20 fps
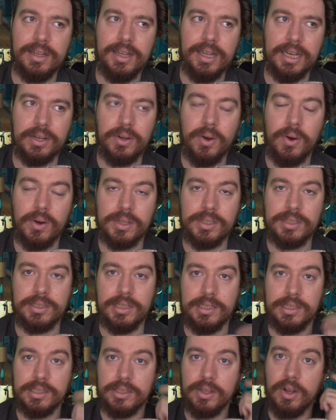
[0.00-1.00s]
And of course,
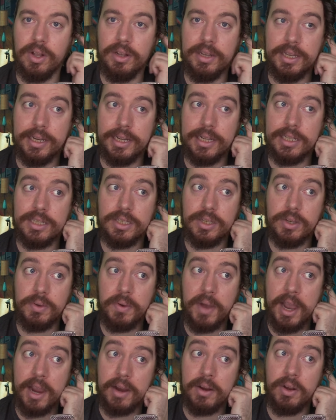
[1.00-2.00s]
this is all leading into
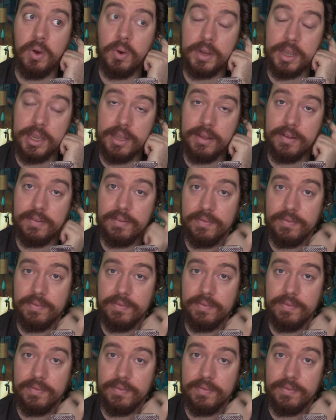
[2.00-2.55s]
our Loki